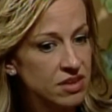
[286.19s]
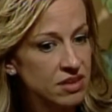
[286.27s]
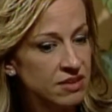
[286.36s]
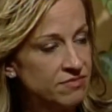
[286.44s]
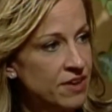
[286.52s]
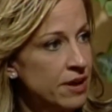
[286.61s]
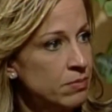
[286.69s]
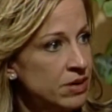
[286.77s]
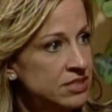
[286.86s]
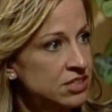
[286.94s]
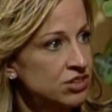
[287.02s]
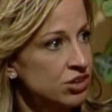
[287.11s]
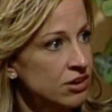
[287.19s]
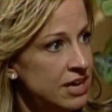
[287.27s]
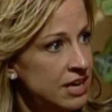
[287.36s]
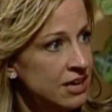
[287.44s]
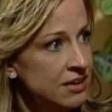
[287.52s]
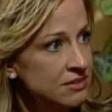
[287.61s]
it vibrates in your
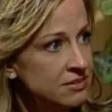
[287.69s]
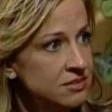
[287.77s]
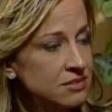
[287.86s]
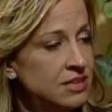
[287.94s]
hand.